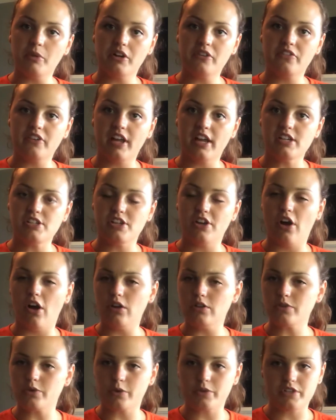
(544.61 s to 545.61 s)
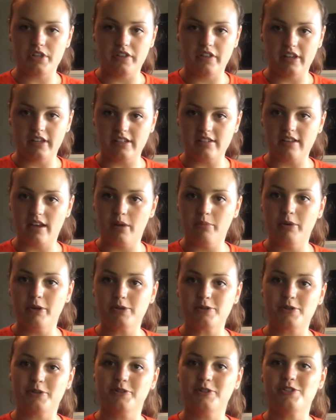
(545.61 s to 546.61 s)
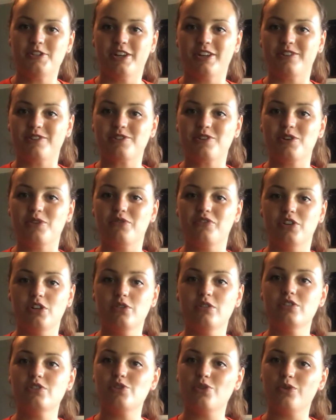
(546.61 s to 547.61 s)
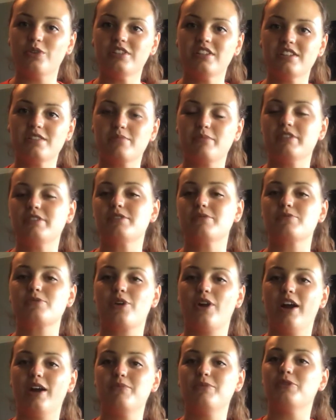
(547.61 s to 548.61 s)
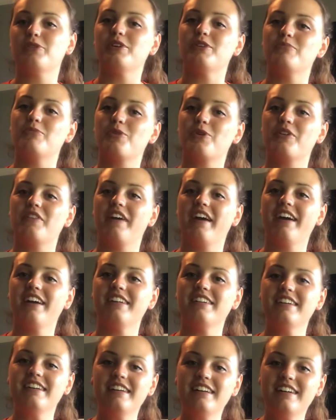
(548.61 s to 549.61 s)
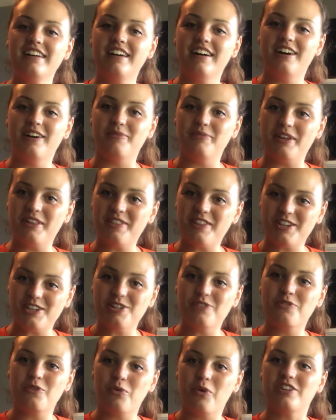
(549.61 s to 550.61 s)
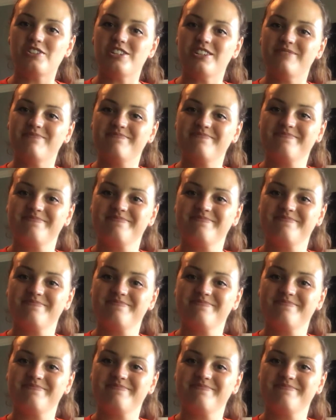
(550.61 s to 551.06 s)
modification, all sorts of things I post on the channel. So if you enjoyed this, please subscribe. You'll get more of that. And thank you for watching.